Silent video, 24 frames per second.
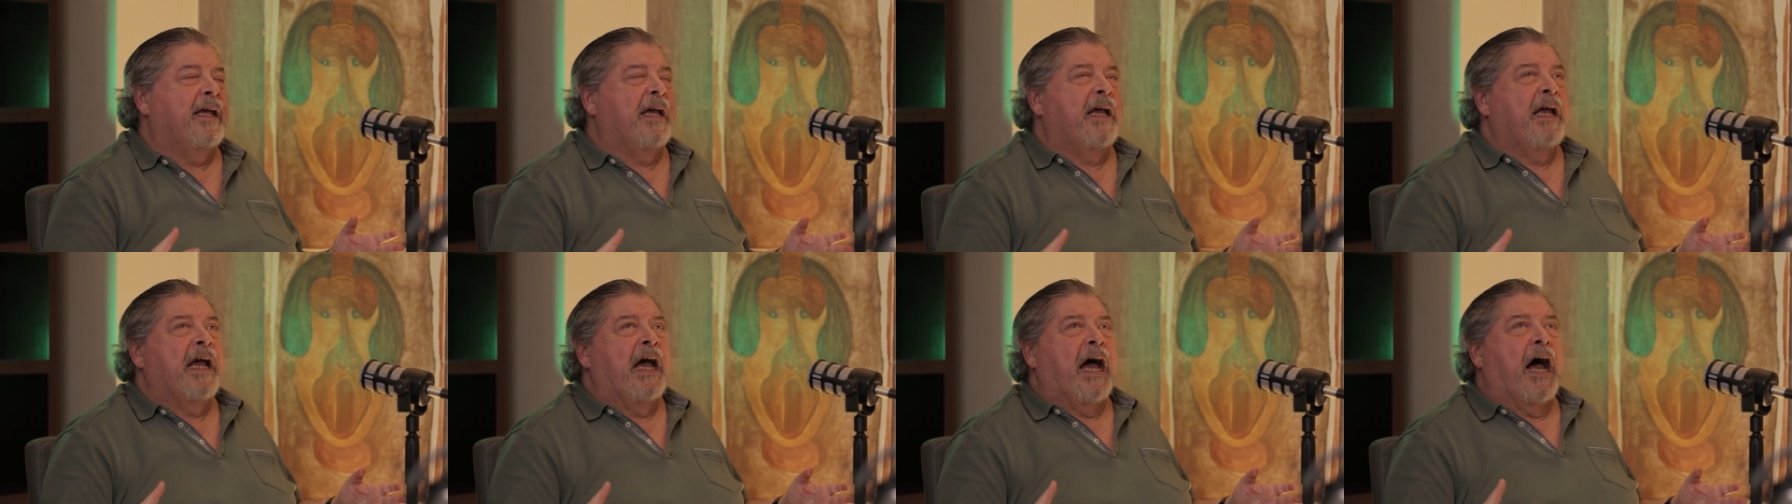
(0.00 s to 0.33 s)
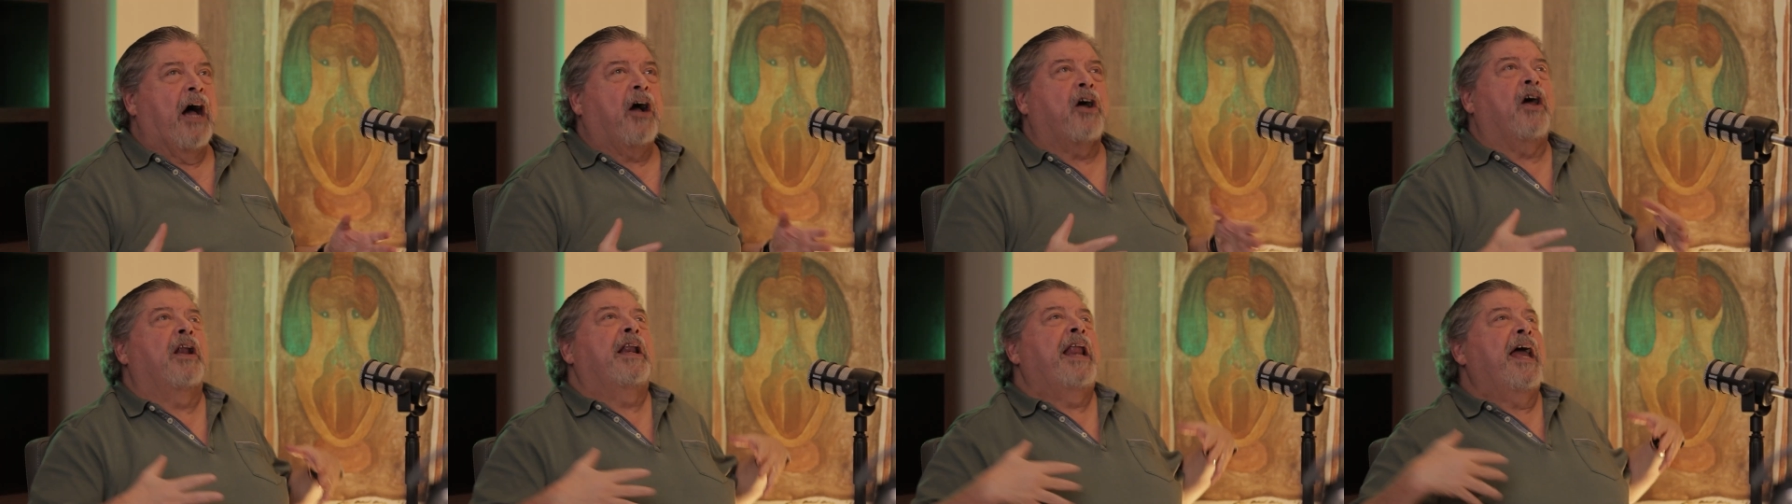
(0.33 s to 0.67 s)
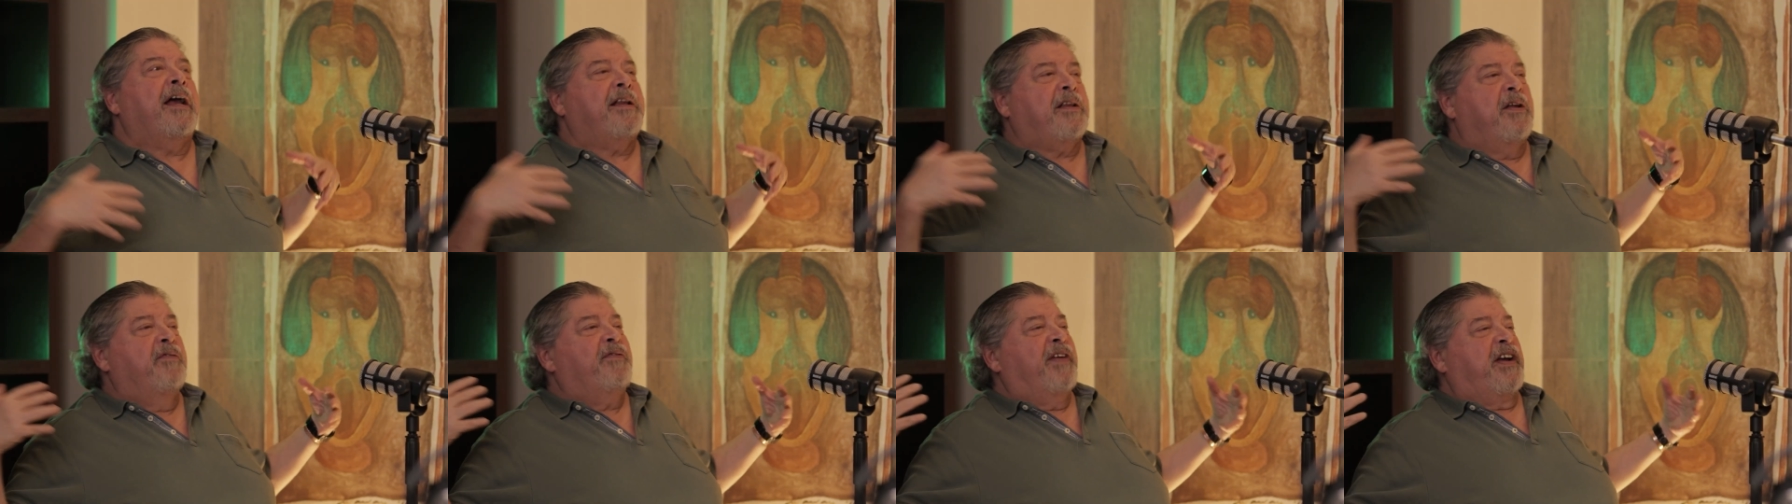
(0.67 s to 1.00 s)
a
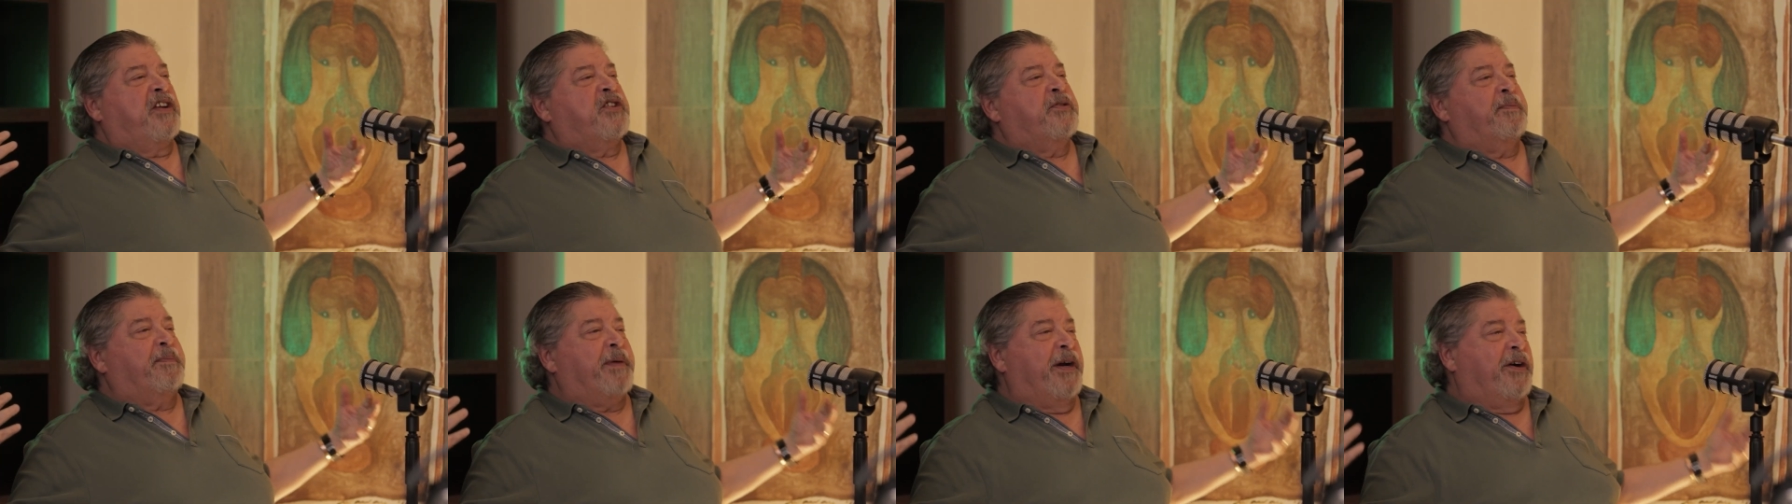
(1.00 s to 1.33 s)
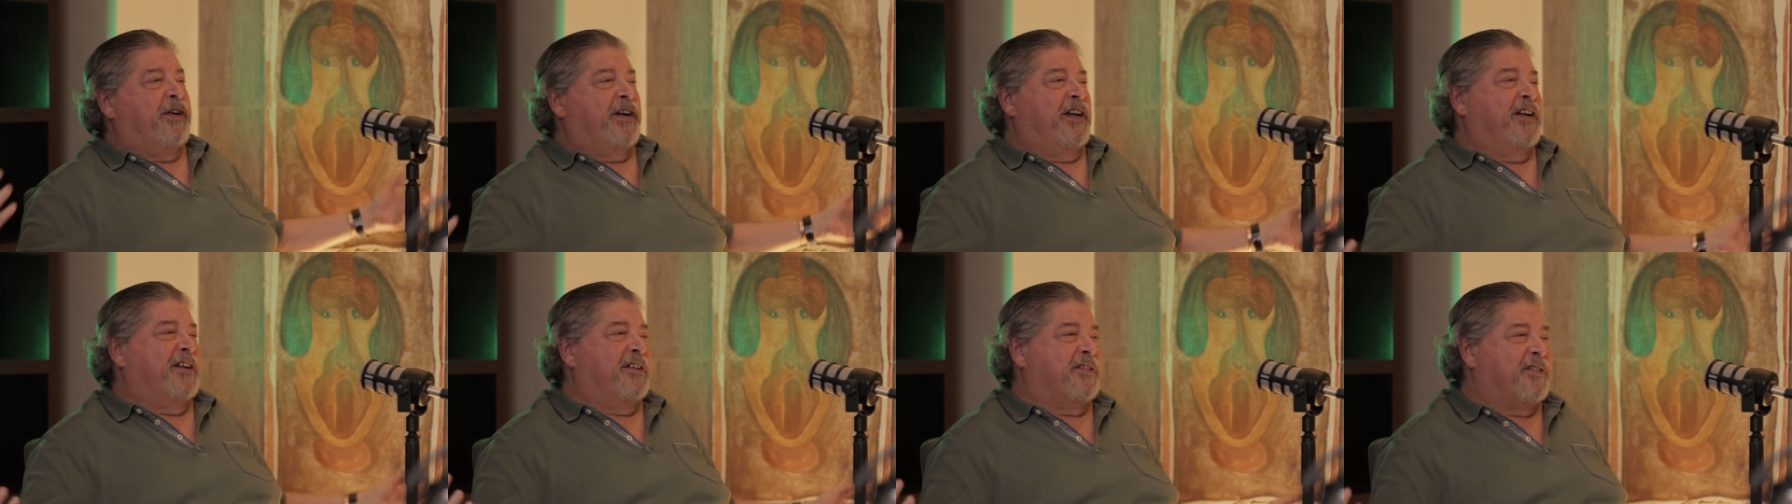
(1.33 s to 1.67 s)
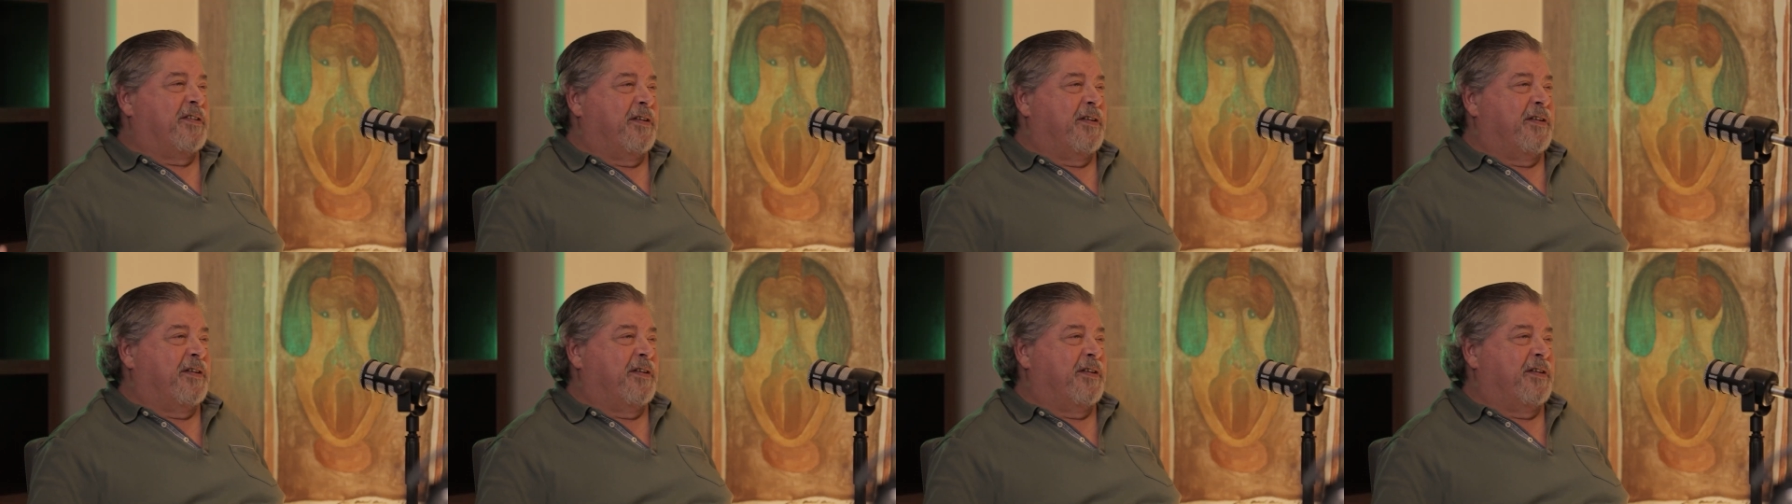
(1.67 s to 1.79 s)
collective experience.